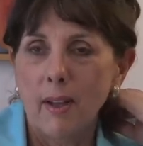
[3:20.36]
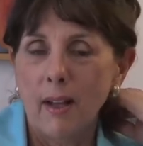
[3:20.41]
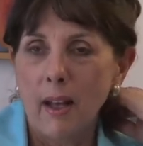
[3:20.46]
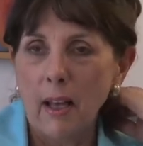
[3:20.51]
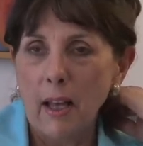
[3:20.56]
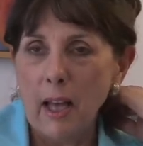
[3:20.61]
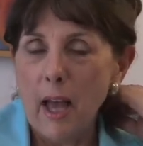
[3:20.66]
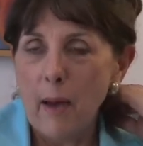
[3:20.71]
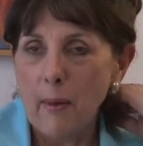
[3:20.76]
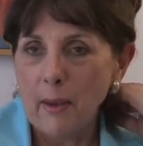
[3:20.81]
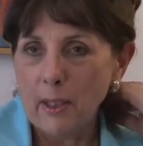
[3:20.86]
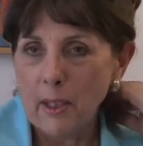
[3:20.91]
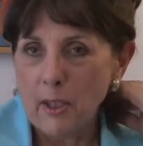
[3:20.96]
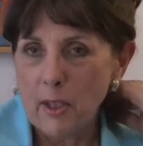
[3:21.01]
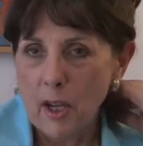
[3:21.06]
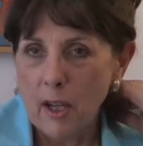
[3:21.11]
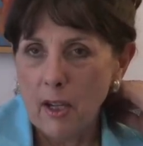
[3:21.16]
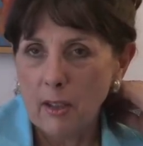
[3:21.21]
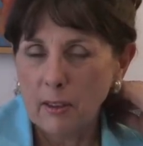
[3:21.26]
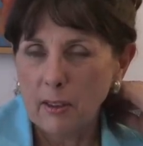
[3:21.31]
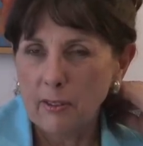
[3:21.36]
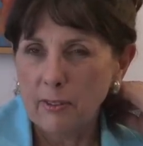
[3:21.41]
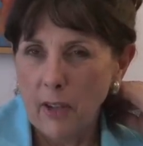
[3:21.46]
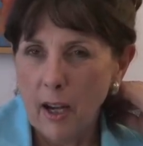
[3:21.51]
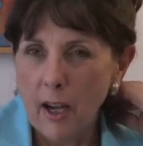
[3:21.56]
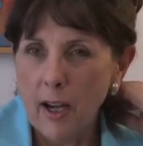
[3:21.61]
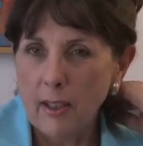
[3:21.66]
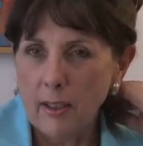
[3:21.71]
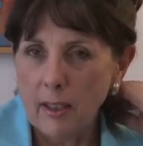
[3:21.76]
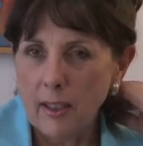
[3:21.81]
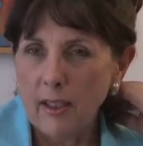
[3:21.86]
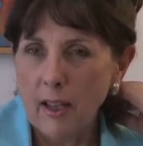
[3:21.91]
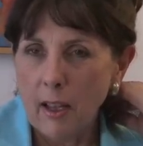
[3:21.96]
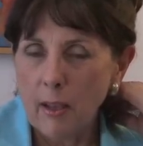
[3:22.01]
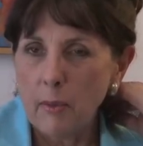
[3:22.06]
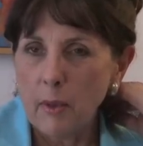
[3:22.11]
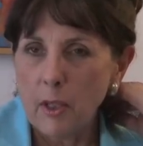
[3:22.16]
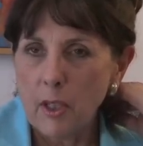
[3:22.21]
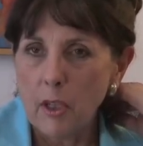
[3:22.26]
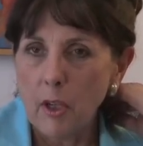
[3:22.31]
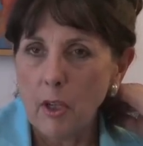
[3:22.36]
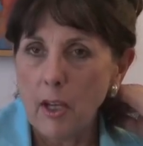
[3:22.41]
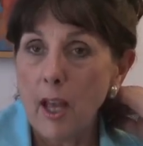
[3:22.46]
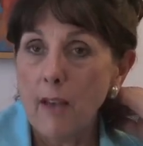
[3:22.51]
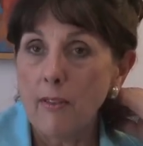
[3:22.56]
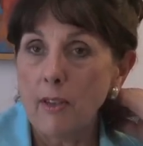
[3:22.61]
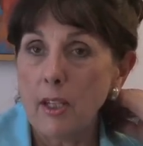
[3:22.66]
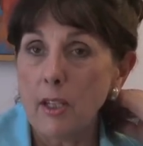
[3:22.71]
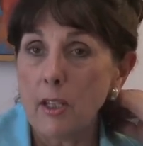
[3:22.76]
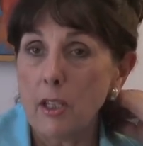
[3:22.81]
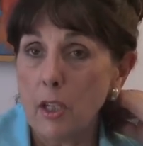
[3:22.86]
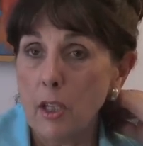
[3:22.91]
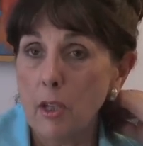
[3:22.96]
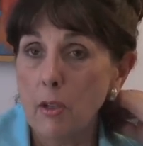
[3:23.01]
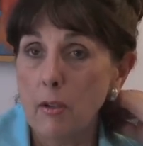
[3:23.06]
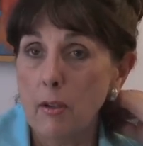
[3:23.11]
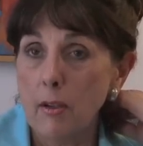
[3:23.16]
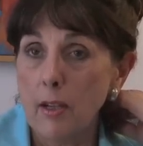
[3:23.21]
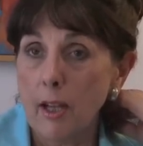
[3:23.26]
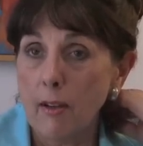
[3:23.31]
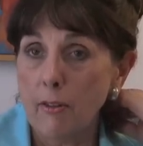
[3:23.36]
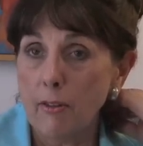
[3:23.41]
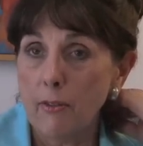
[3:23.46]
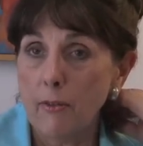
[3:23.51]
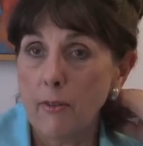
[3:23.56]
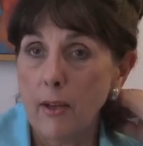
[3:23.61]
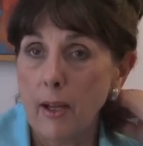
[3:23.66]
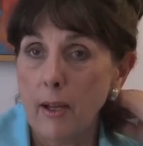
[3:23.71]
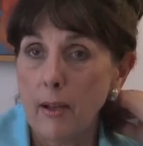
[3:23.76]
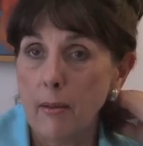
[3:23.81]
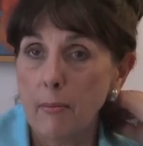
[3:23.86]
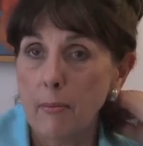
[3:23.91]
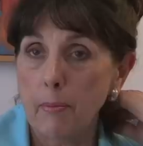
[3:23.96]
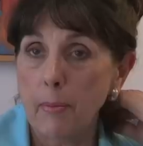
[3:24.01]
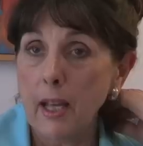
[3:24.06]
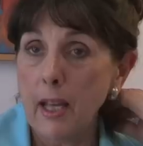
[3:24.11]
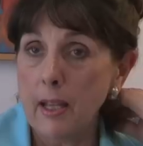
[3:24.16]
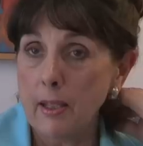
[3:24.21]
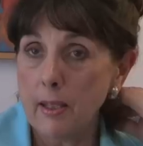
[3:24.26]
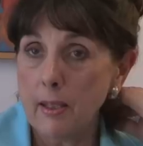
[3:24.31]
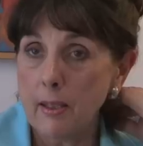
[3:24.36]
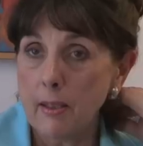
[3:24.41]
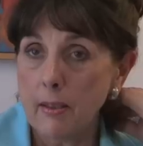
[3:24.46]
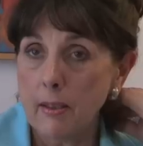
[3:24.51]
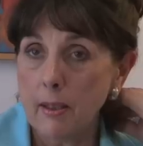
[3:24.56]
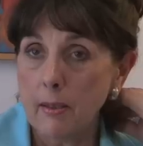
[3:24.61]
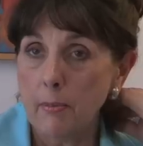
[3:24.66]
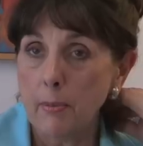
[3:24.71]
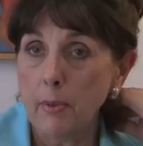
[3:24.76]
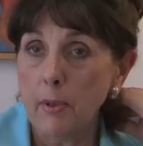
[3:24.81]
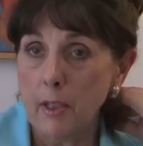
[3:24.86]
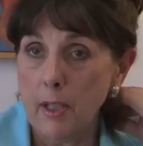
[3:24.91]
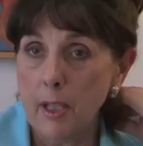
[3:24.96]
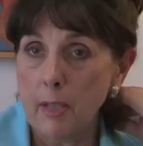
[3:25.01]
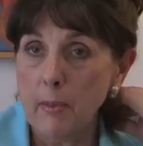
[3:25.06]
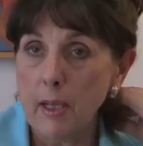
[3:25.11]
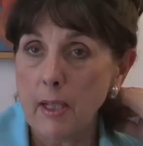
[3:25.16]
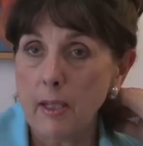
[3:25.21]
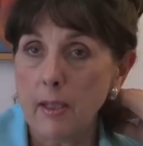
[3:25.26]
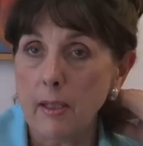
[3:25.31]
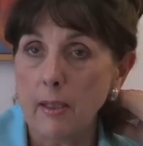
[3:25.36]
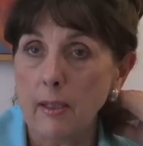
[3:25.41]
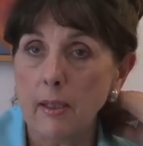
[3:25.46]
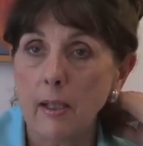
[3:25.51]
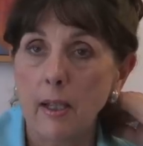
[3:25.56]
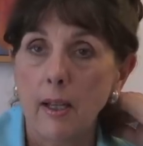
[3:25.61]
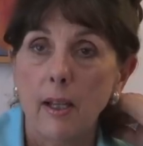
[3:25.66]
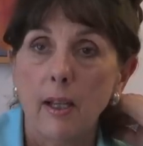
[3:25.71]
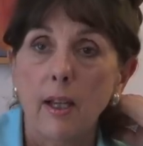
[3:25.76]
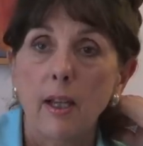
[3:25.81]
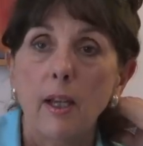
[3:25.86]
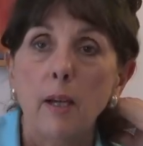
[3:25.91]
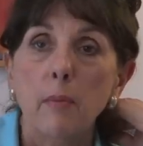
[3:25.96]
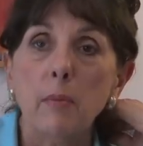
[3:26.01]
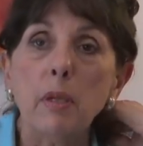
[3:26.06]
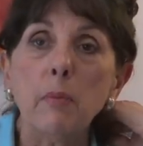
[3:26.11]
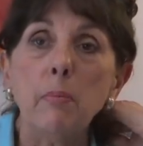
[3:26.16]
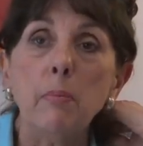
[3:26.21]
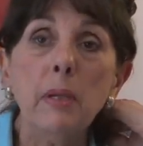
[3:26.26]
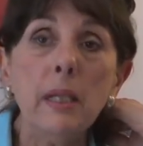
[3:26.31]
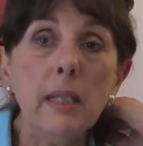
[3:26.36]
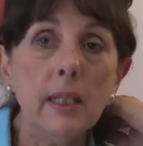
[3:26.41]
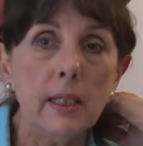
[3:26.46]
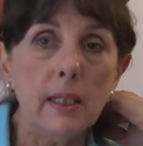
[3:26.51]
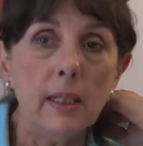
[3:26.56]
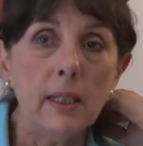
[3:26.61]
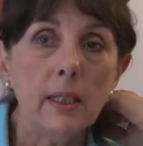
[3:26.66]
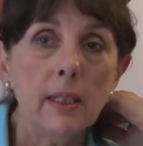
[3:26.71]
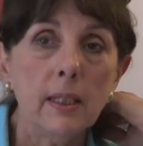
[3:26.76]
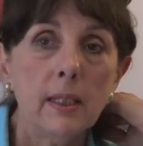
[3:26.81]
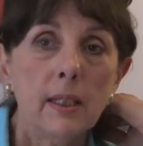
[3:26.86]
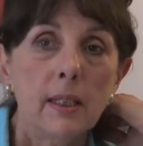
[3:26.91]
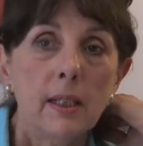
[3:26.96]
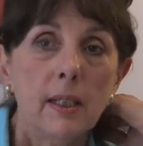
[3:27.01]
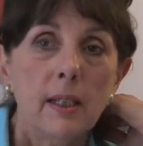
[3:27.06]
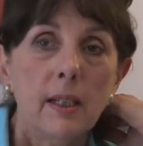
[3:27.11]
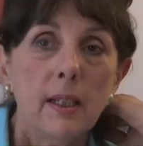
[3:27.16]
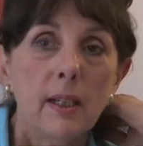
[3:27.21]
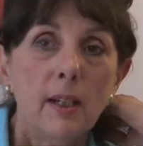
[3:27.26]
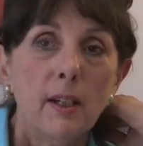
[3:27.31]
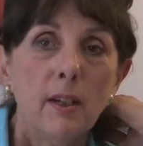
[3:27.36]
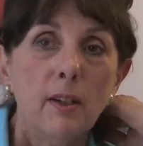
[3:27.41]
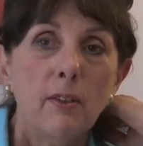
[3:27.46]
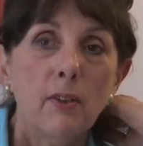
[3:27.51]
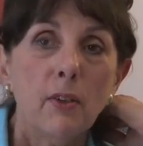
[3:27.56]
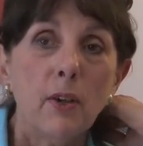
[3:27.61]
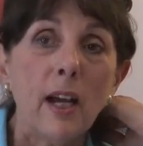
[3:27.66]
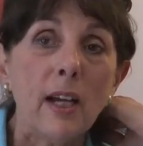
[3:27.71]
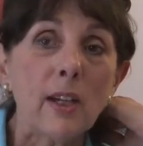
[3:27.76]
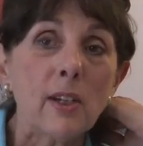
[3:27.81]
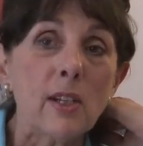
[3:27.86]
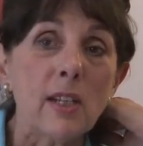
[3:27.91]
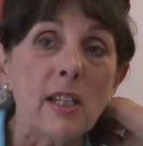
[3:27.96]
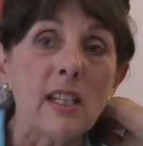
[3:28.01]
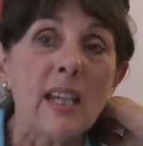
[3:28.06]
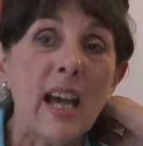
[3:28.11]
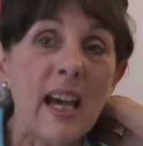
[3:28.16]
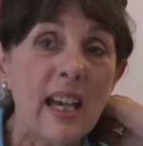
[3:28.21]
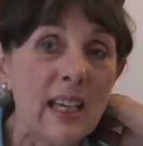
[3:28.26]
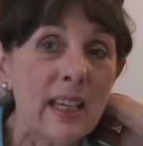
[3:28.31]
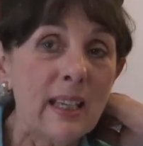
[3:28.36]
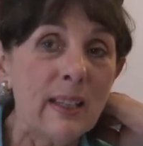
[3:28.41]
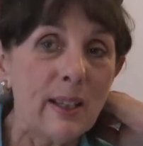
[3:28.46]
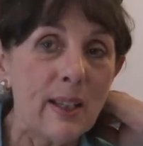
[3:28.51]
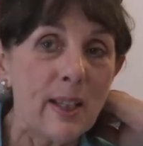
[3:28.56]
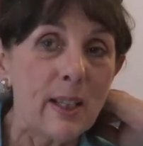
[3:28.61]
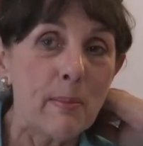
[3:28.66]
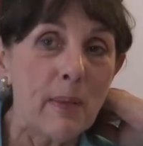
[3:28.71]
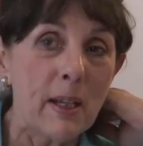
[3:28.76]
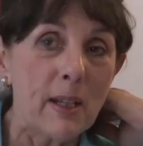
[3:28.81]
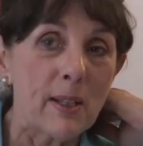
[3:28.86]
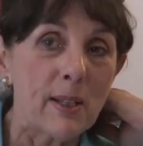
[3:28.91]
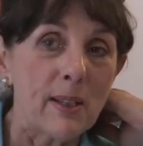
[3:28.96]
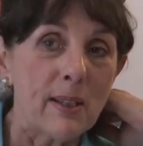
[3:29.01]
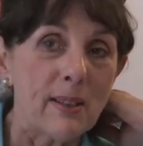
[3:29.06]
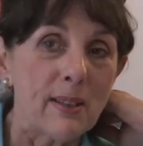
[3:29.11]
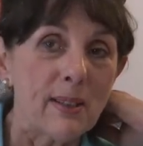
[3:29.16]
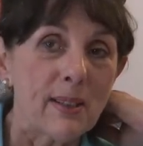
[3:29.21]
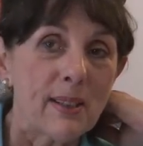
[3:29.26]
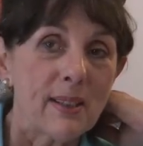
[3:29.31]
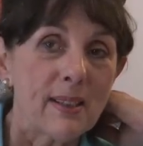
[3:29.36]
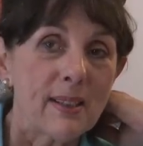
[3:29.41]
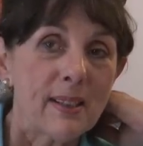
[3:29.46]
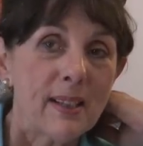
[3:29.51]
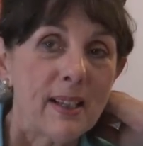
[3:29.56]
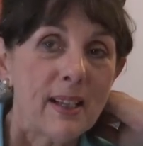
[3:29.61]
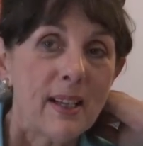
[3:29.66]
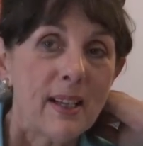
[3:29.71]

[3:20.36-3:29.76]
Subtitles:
allowing the child to find it, in other words, not having a secure enough place to put these medicines, but B, for actually taking these medicines.